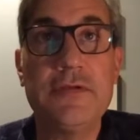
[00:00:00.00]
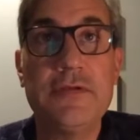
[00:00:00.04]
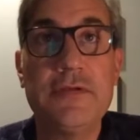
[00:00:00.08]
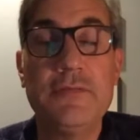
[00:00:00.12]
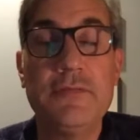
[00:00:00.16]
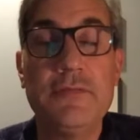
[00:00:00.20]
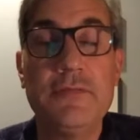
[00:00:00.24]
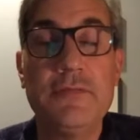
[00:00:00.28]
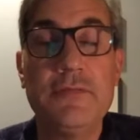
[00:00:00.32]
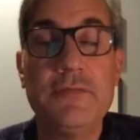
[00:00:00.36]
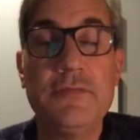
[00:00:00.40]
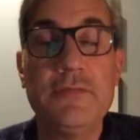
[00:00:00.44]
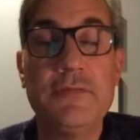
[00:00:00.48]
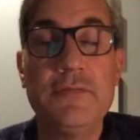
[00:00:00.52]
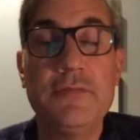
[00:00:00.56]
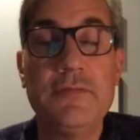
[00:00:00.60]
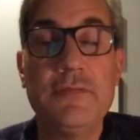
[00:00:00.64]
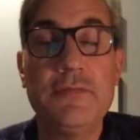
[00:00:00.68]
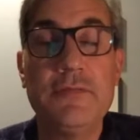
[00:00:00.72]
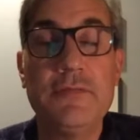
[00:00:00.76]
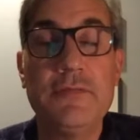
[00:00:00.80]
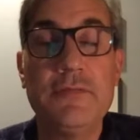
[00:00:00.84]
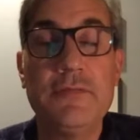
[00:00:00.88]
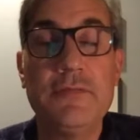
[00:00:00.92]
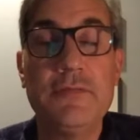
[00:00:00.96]
where it could
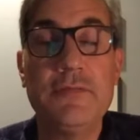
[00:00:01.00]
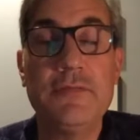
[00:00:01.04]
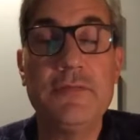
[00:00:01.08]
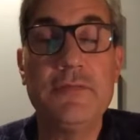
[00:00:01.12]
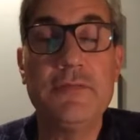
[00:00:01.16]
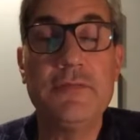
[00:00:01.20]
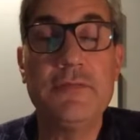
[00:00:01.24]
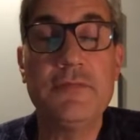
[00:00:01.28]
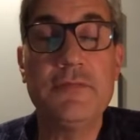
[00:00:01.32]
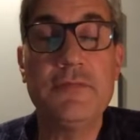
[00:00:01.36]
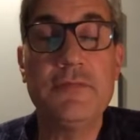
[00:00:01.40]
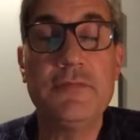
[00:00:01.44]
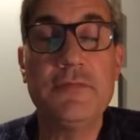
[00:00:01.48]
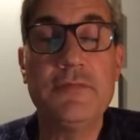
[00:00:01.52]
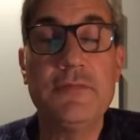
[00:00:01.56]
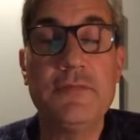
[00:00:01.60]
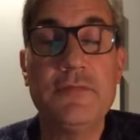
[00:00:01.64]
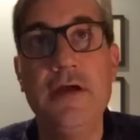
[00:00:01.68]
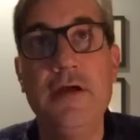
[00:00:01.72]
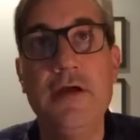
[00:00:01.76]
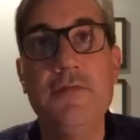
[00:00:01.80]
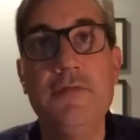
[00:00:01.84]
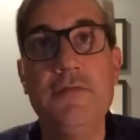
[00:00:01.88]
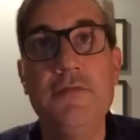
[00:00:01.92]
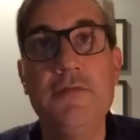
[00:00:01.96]
remain as a site
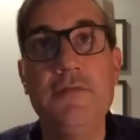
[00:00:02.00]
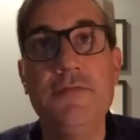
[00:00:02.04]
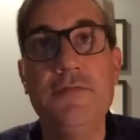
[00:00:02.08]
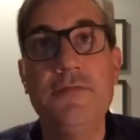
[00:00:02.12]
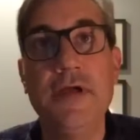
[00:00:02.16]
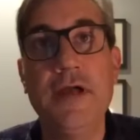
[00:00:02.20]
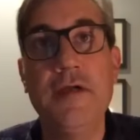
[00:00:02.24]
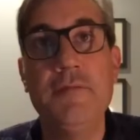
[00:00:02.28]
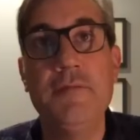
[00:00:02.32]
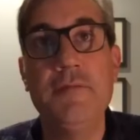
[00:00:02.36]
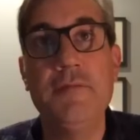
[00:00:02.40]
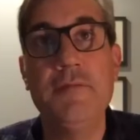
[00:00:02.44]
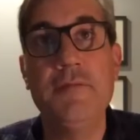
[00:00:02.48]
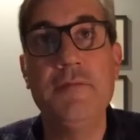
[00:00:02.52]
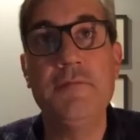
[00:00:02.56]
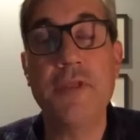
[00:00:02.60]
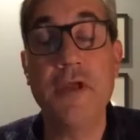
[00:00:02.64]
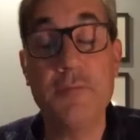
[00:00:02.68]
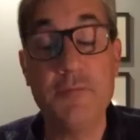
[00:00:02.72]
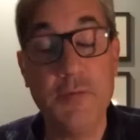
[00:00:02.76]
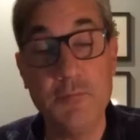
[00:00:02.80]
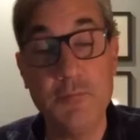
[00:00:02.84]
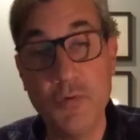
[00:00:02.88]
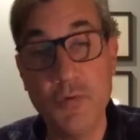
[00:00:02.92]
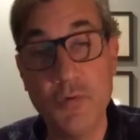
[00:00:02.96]
of
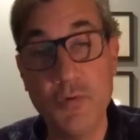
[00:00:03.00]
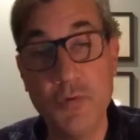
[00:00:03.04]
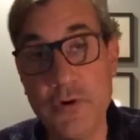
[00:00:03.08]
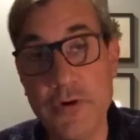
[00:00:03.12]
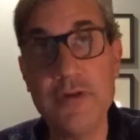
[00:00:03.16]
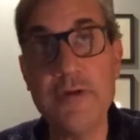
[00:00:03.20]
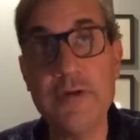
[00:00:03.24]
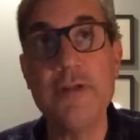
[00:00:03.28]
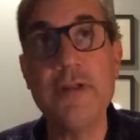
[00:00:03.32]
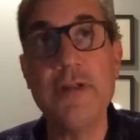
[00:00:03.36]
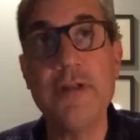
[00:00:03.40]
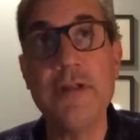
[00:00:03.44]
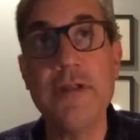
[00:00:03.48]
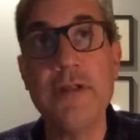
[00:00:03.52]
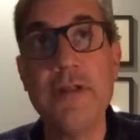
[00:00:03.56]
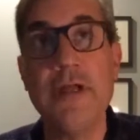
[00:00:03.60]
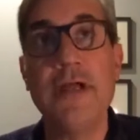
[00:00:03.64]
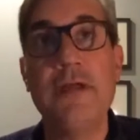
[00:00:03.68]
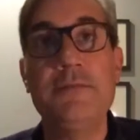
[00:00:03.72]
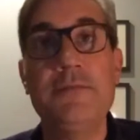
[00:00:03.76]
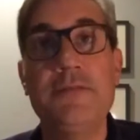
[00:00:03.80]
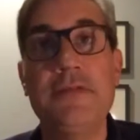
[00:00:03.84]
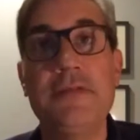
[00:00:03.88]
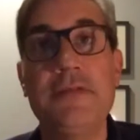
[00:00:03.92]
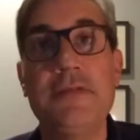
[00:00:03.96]
um, a memorial
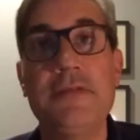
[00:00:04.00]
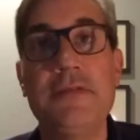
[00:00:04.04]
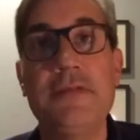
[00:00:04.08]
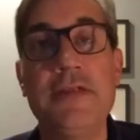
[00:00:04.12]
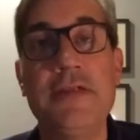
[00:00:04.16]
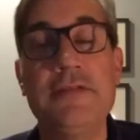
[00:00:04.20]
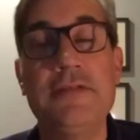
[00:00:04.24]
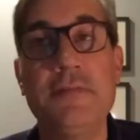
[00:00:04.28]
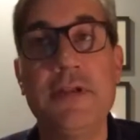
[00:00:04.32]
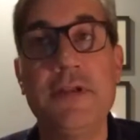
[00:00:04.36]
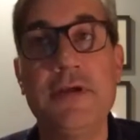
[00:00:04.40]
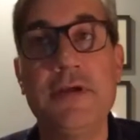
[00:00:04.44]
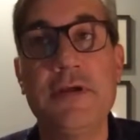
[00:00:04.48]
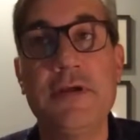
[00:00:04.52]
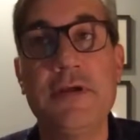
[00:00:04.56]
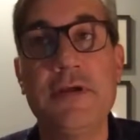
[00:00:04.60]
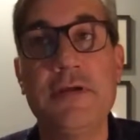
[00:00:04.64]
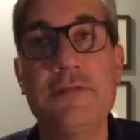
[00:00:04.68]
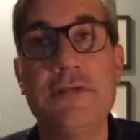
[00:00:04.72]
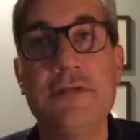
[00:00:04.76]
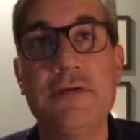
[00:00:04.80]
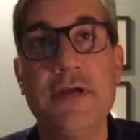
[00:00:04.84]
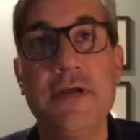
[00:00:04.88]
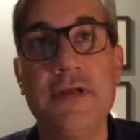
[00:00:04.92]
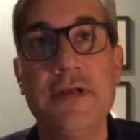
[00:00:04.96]
um, site, but
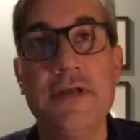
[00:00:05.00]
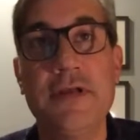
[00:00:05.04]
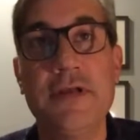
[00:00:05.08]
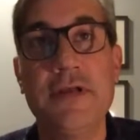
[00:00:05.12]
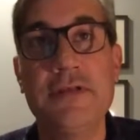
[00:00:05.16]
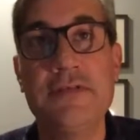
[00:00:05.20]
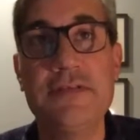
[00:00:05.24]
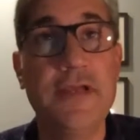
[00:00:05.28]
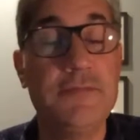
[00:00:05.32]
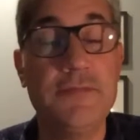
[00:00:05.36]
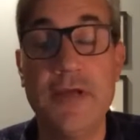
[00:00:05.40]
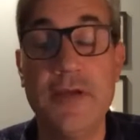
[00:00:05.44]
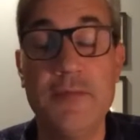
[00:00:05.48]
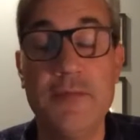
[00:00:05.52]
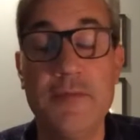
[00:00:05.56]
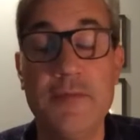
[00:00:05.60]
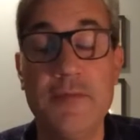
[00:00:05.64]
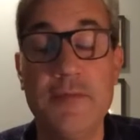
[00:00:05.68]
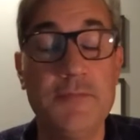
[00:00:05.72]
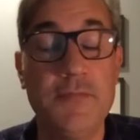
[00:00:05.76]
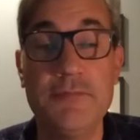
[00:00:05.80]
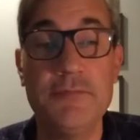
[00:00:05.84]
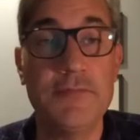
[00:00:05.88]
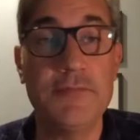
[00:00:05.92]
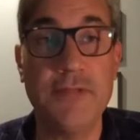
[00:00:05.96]
also a site
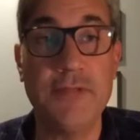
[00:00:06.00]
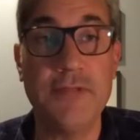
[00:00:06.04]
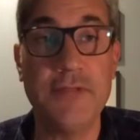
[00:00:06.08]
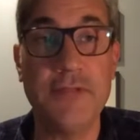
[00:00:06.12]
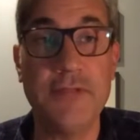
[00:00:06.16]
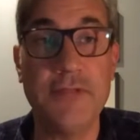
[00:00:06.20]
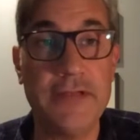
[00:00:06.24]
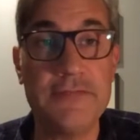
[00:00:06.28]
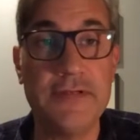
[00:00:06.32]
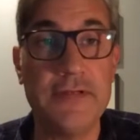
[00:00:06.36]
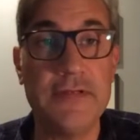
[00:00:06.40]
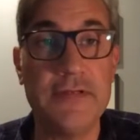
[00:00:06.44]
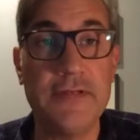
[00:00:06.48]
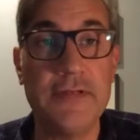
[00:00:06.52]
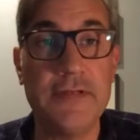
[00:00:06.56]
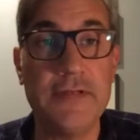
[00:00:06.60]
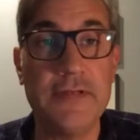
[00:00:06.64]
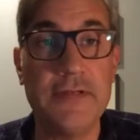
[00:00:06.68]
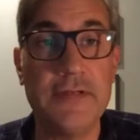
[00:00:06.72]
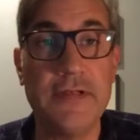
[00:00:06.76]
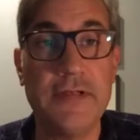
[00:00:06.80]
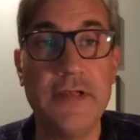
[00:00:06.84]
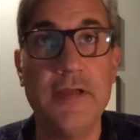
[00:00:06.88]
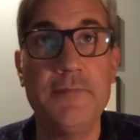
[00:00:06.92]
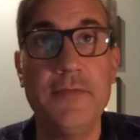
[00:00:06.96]
of reflection
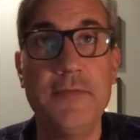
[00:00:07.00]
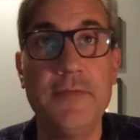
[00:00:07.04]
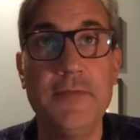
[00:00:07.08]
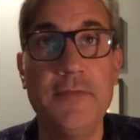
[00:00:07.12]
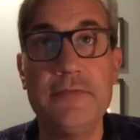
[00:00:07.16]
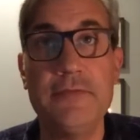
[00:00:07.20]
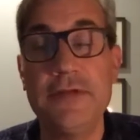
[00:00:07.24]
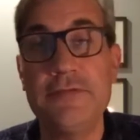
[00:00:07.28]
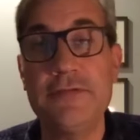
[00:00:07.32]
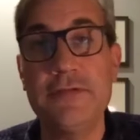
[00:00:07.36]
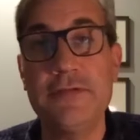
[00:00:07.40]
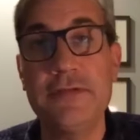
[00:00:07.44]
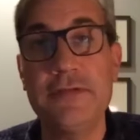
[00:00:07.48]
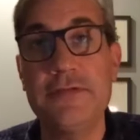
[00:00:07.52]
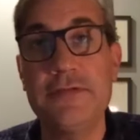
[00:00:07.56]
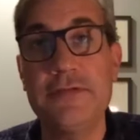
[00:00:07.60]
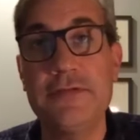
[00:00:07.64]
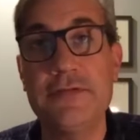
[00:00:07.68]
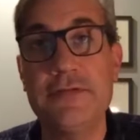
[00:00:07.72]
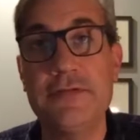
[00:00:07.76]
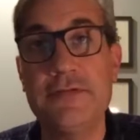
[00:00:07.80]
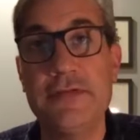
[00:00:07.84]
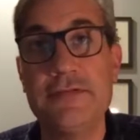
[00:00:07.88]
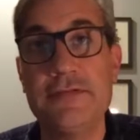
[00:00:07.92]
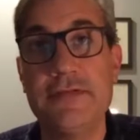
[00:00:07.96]
on
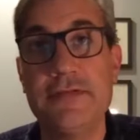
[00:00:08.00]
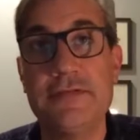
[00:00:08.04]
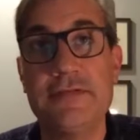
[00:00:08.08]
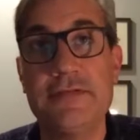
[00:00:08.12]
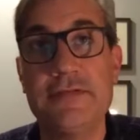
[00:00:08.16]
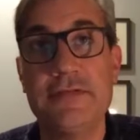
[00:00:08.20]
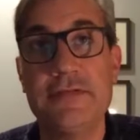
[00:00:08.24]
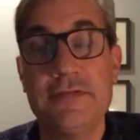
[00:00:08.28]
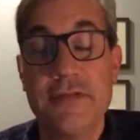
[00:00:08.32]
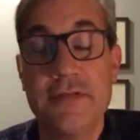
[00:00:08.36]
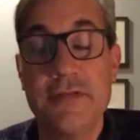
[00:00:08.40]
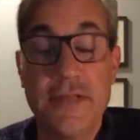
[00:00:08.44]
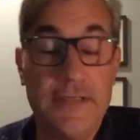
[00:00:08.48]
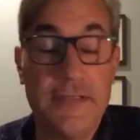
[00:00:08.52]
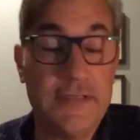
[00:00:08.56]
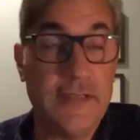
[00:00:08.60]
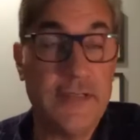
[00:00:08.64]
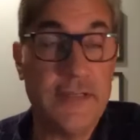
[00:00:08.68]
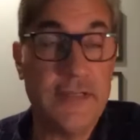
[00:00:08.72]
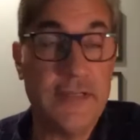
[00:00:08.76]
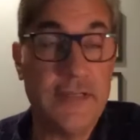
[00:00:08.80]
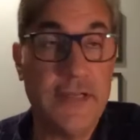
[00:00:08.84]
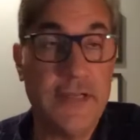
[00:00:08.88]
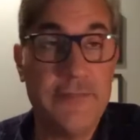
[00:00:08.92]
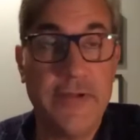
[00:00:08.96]
racial injustice and,
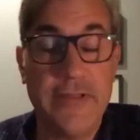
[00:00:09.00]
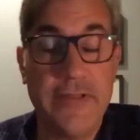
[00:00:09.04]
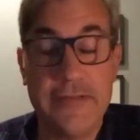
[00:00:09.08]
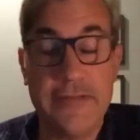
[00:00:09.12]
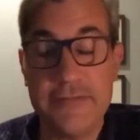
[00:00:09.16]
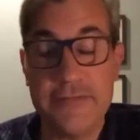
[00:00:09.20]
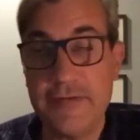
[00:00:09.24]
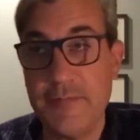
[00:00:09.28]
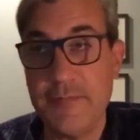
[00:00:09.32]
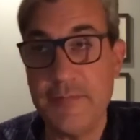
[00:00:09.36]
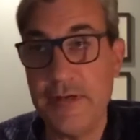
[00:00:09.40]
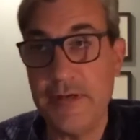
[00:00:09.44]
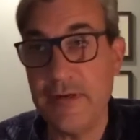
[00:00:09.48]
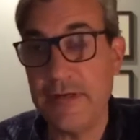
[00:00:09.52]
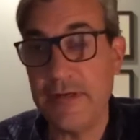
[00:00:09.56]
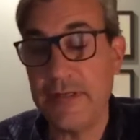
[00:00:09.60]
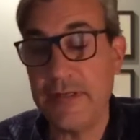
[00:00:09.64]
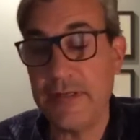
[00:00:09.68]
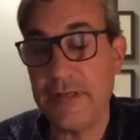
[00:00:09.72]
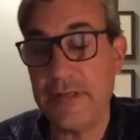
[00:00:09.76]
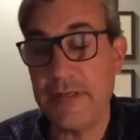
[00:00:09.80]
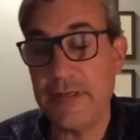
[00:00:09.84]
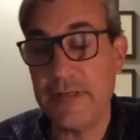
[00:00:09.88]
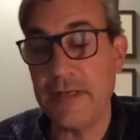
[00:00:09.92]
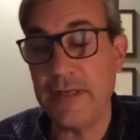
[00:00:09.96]
and gun violence in
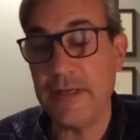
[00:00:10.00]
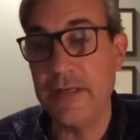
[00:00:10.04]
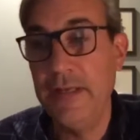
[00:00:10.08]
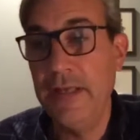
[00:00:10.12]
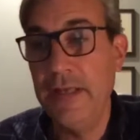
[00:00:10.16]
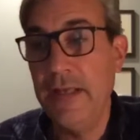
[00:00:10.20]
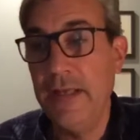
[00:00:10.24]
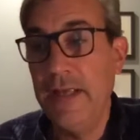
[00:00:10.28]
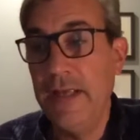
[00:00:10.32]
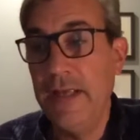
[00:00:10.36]
America.